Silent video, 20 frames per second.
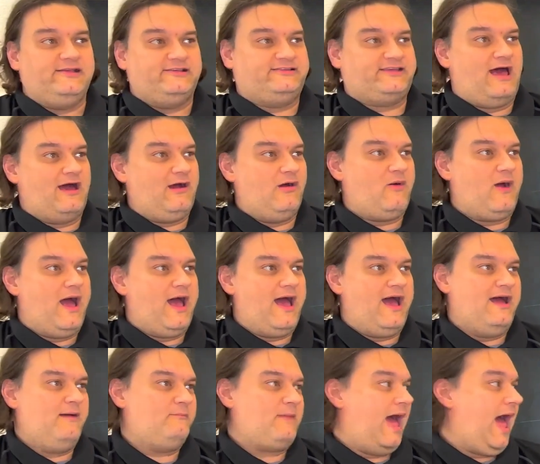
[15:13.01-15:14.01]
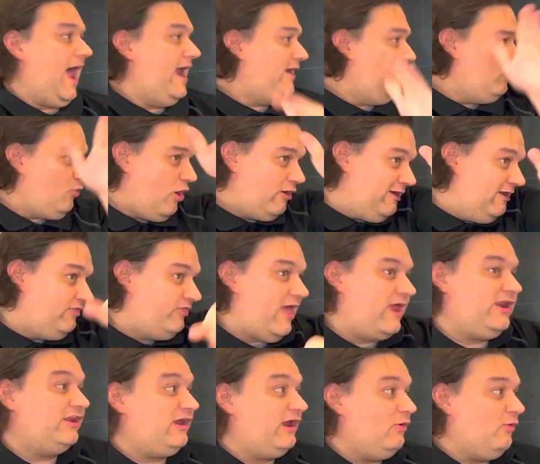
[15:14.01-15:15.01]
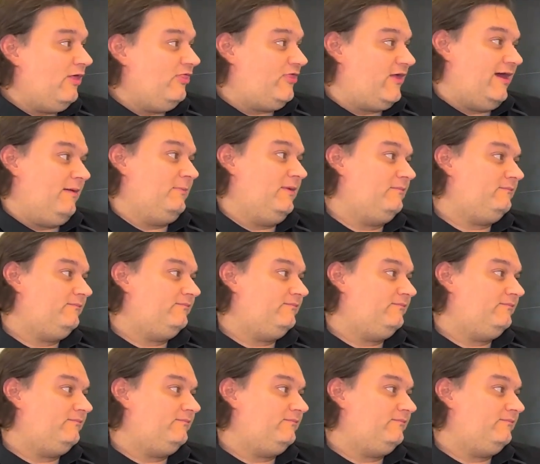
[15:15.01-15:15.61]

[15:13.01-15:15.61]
So I didn't want anything to do with them.